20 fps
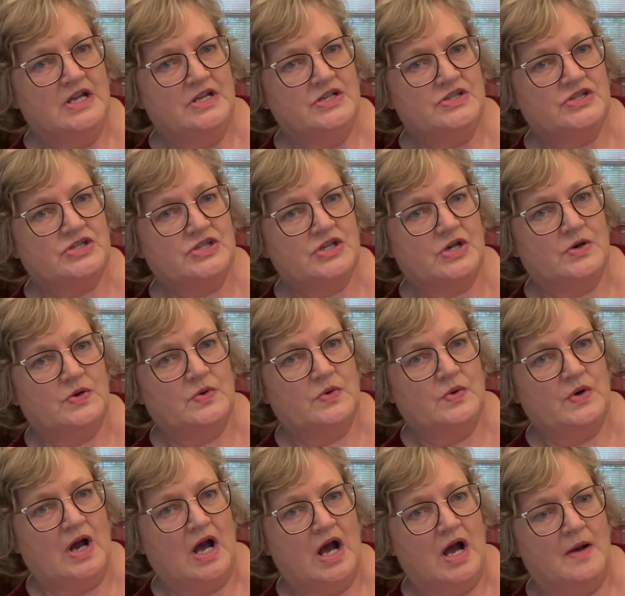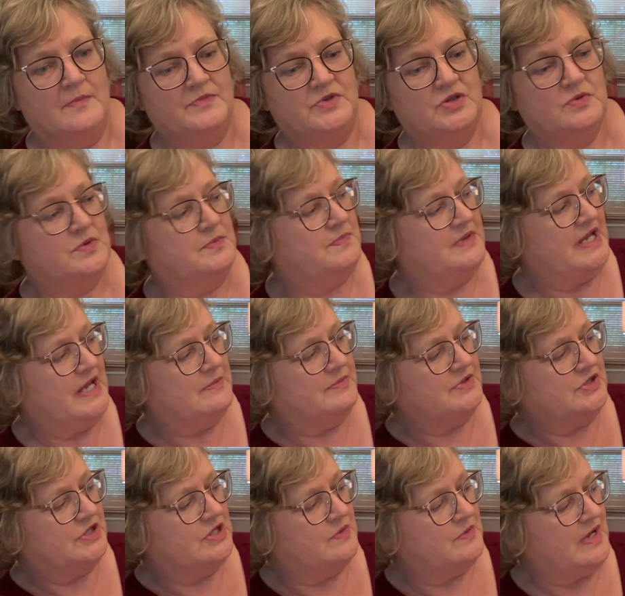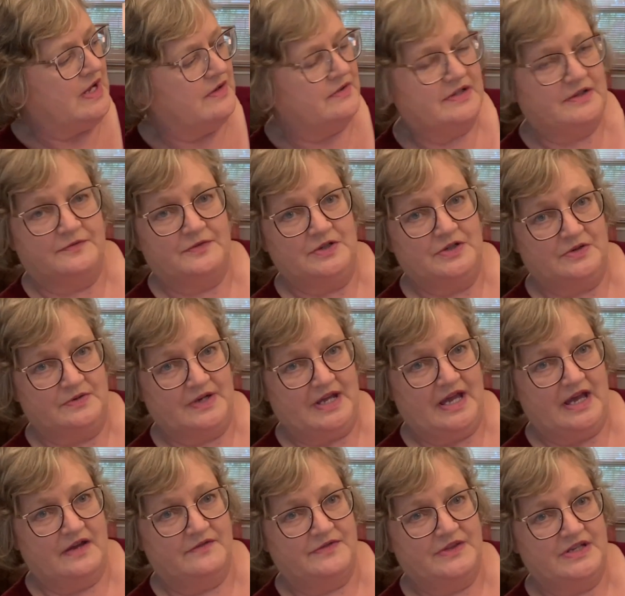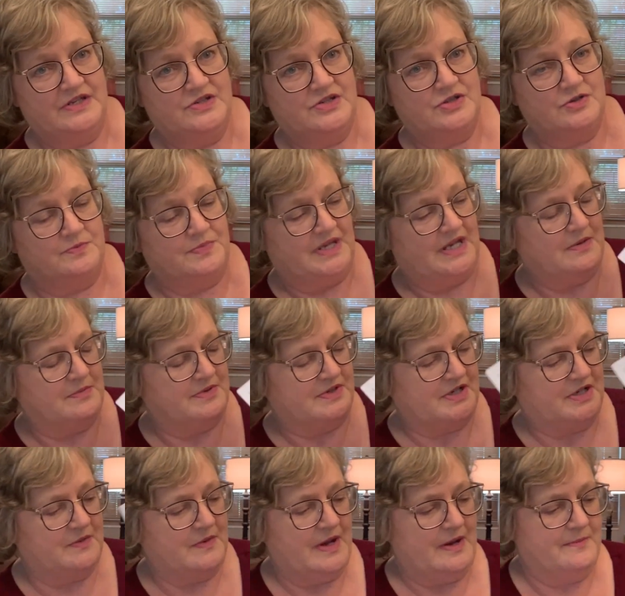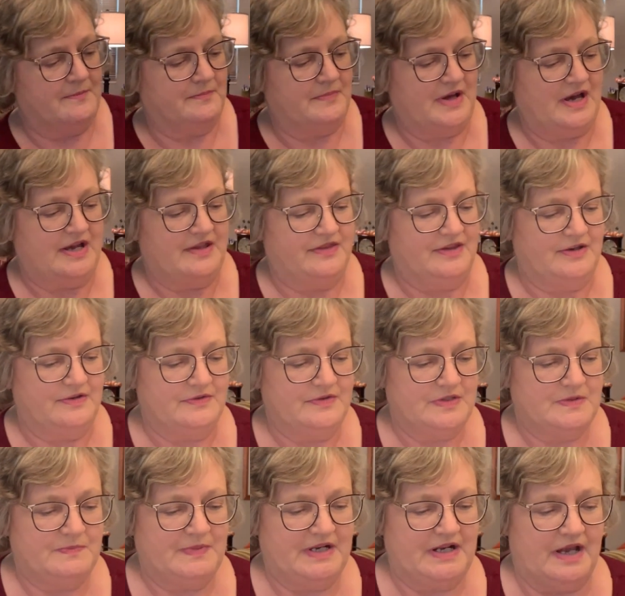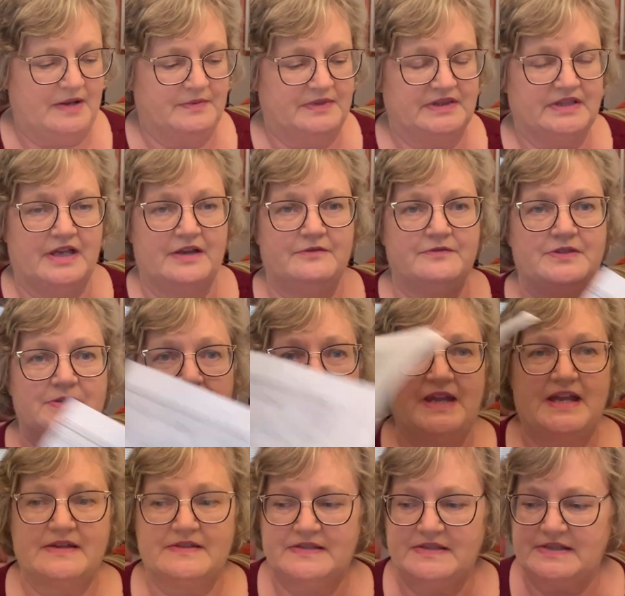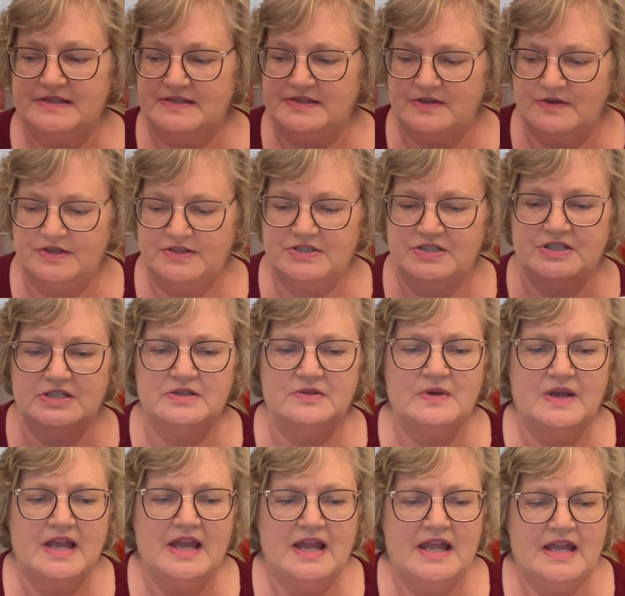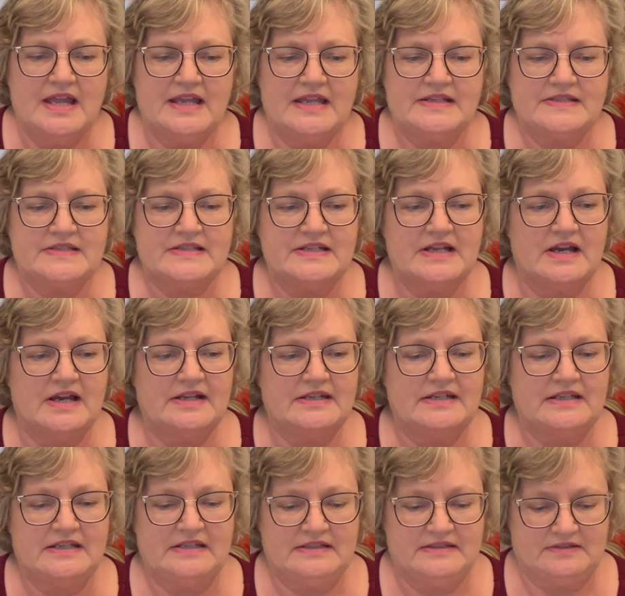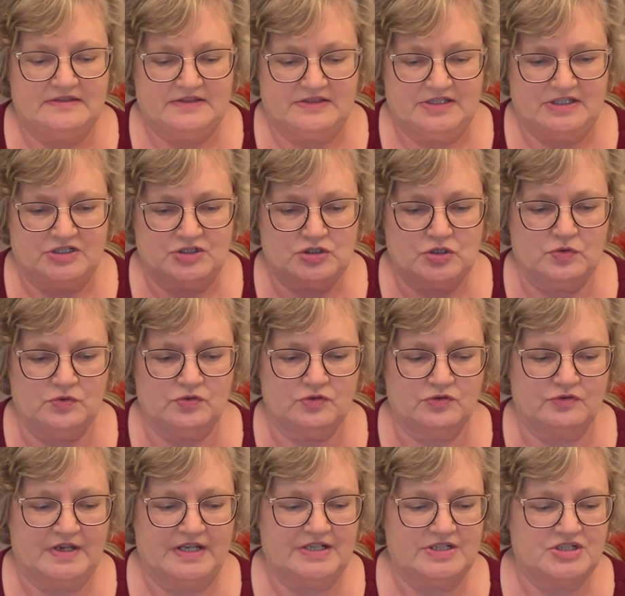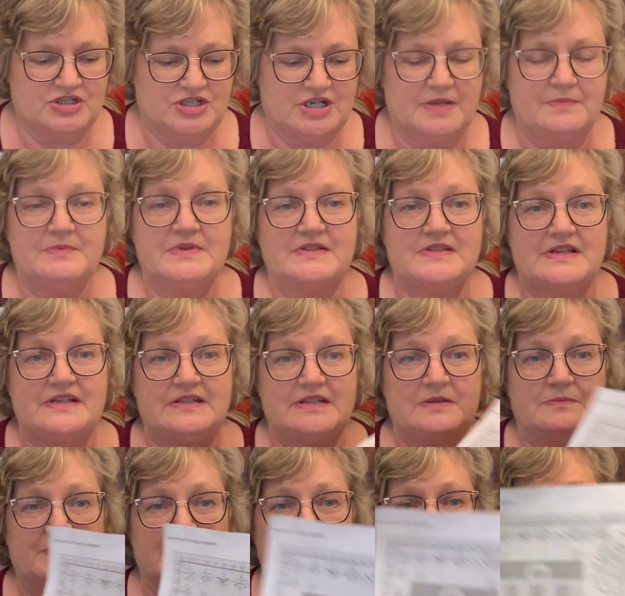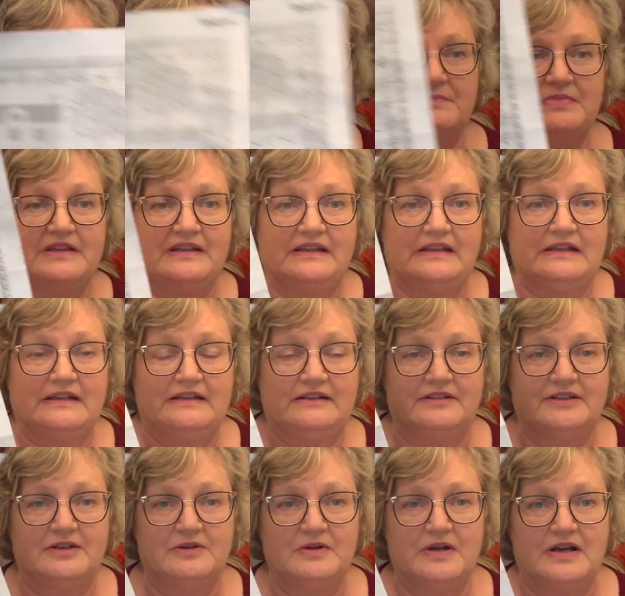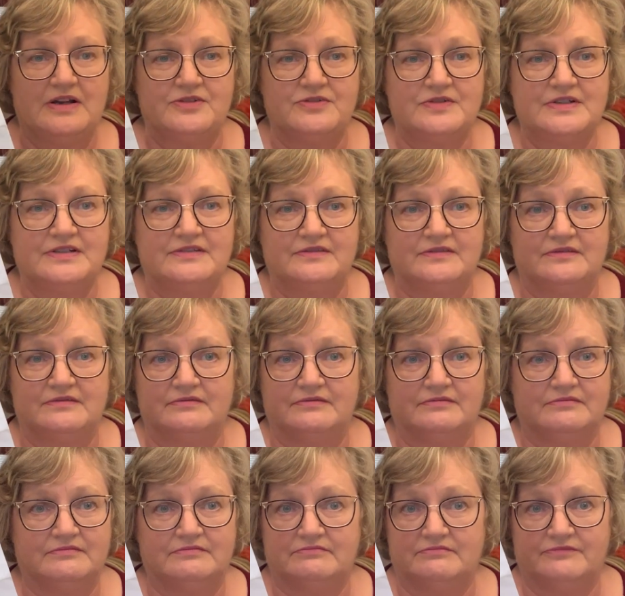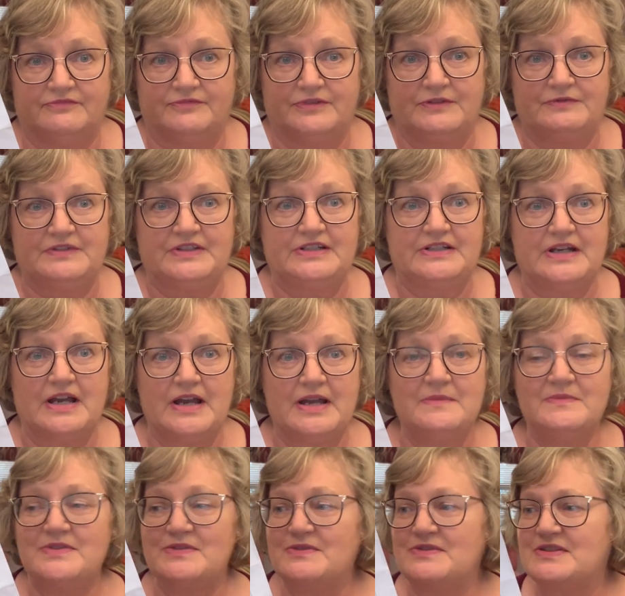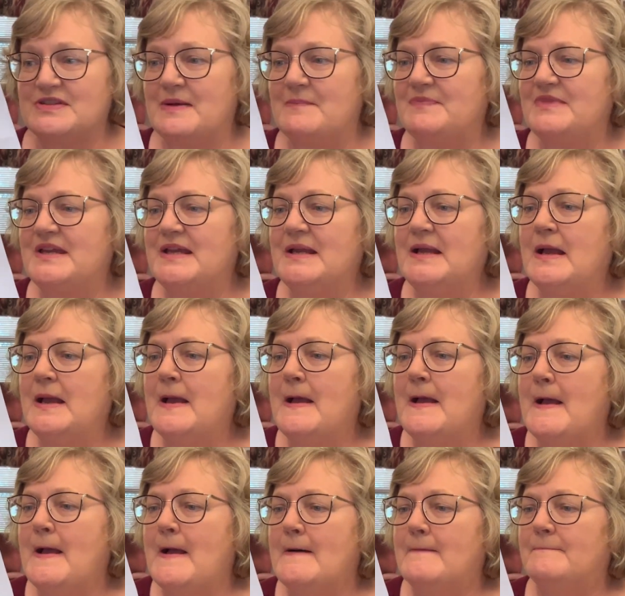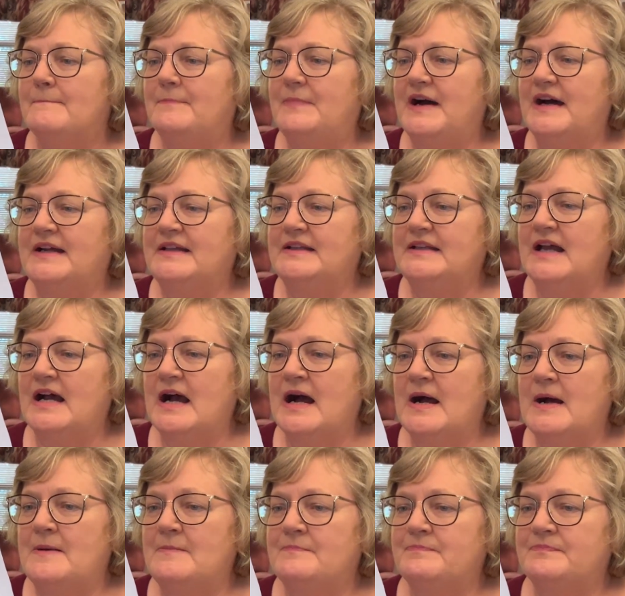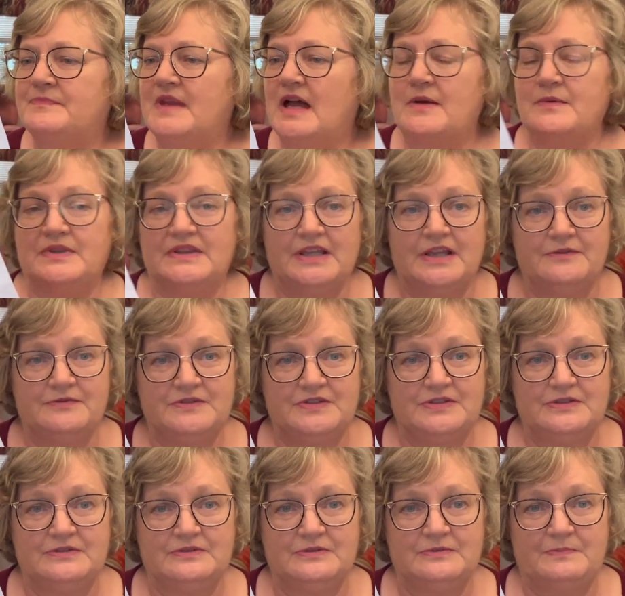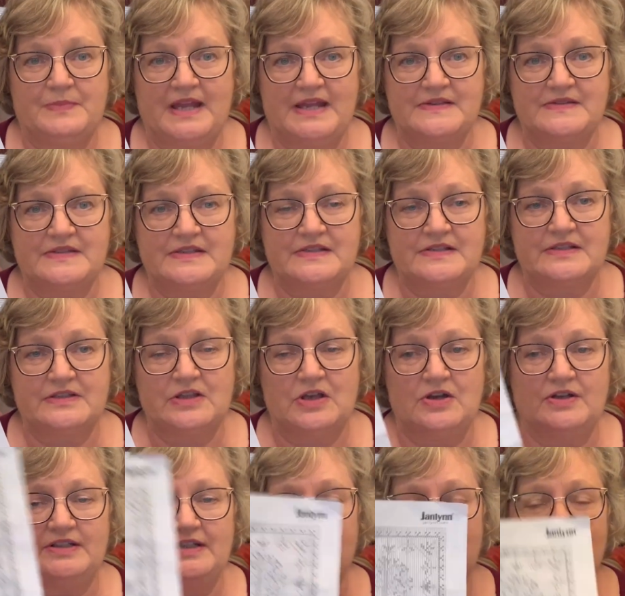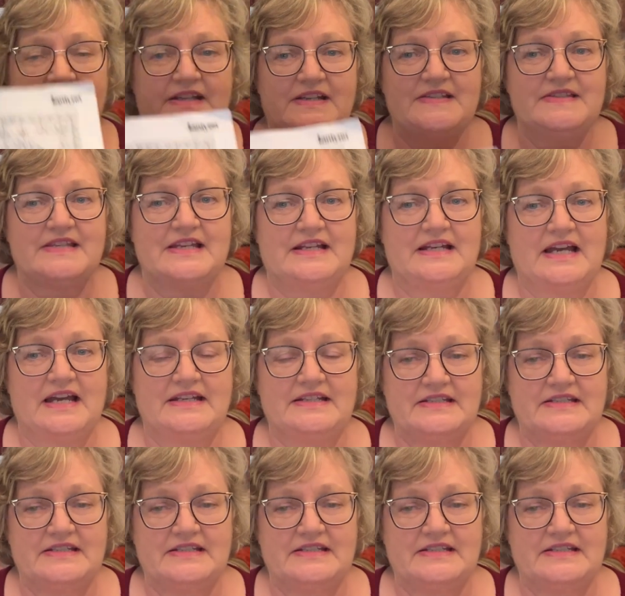So you would be able to go out, if you don't have these, you'll be able to go out and buy those. But I would love to pass this on to you. It's not in the total greatest shape because I did pick it up like, I don't know, 150 times or something. But I would love to pass this along. Now, like I said,